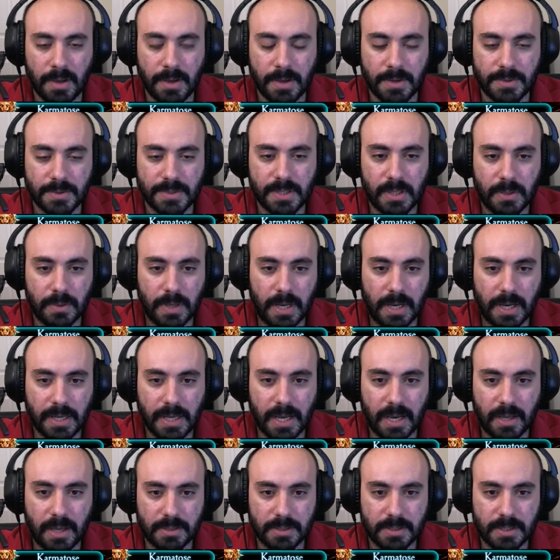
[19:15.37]
So I
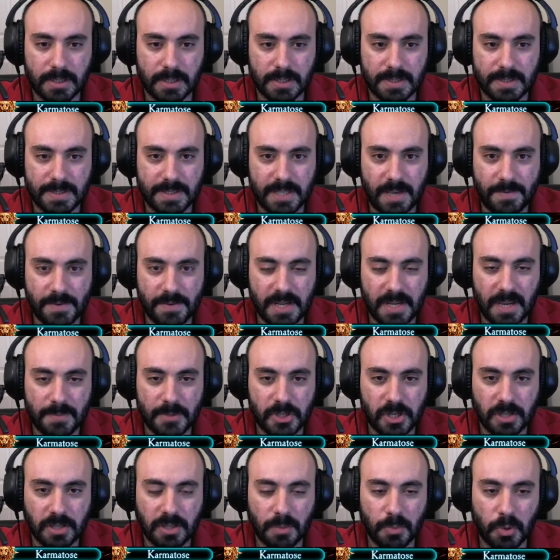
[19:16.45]
got 7
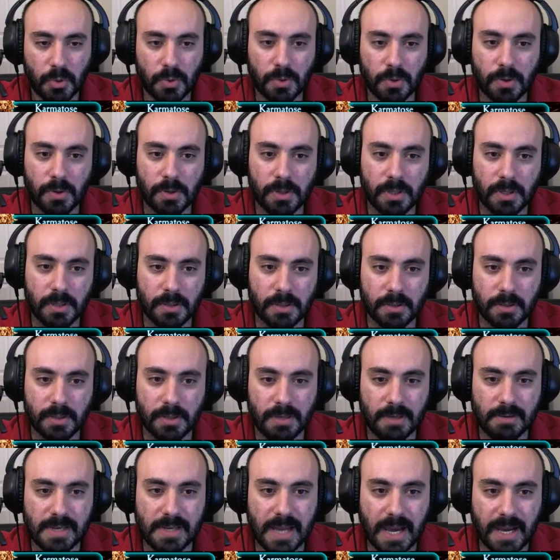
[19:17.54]
damage on the board,
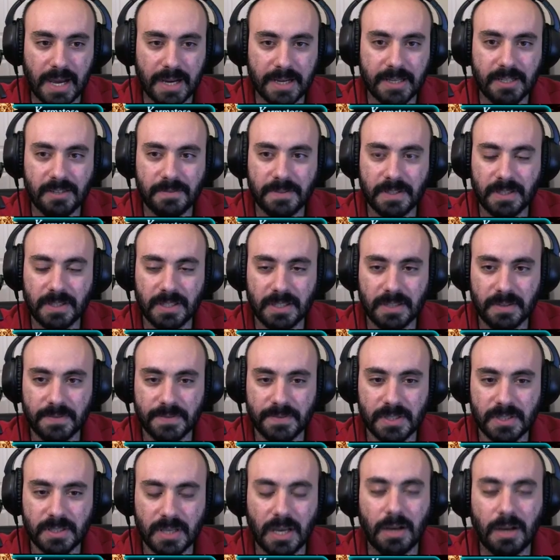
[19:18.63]
9 if he
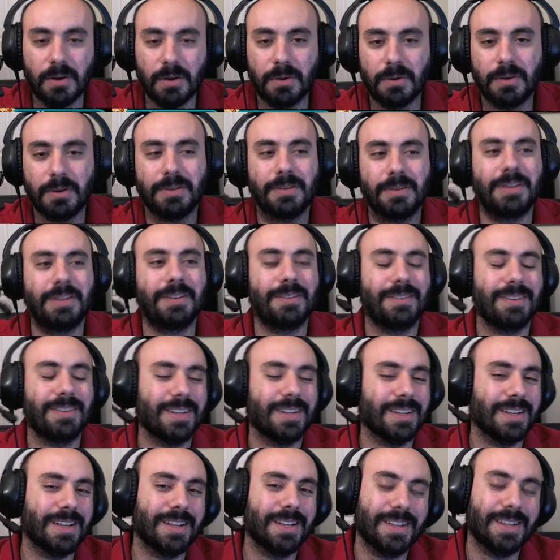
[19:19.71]
lives. Oh,
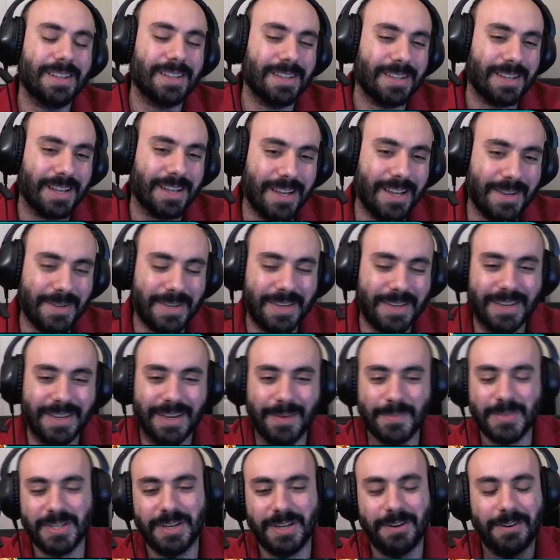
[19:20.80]

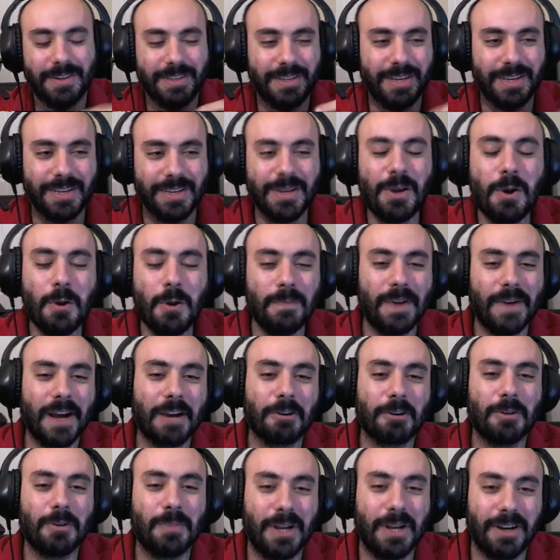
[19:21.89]
I'm sorry, you
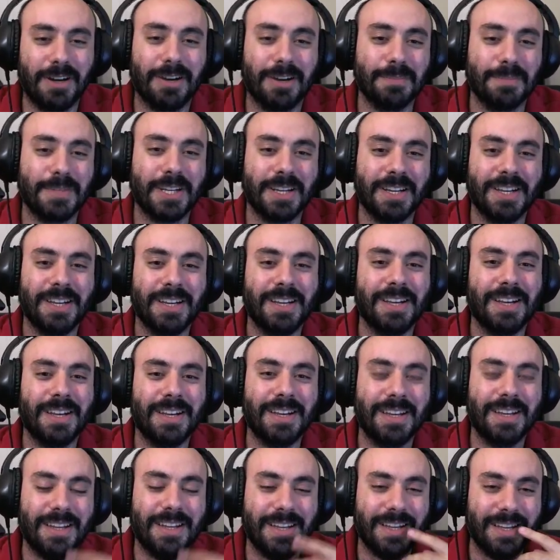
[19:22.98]
viral bond
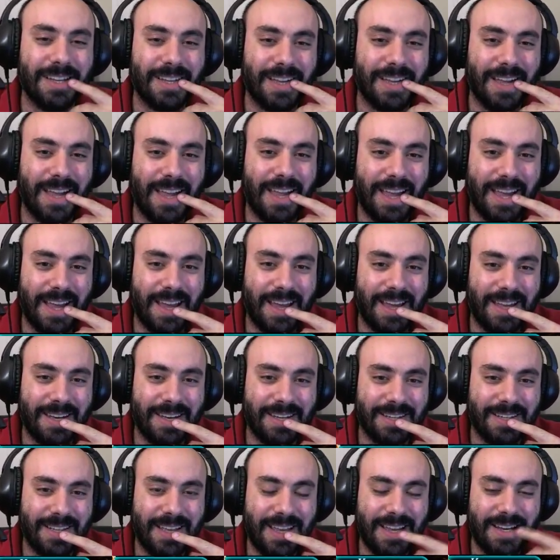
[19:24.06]
at
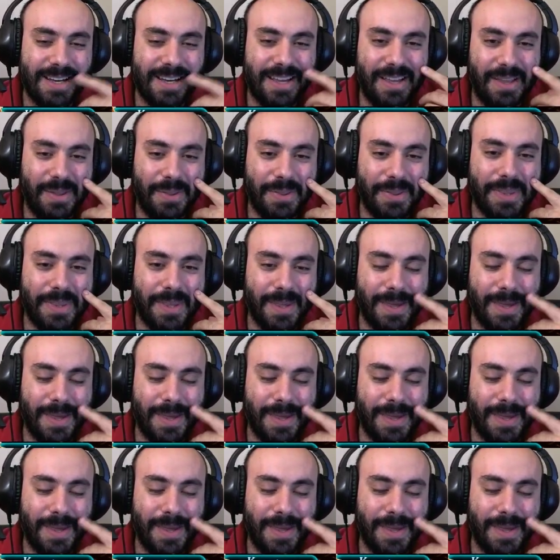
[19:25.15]
8 health.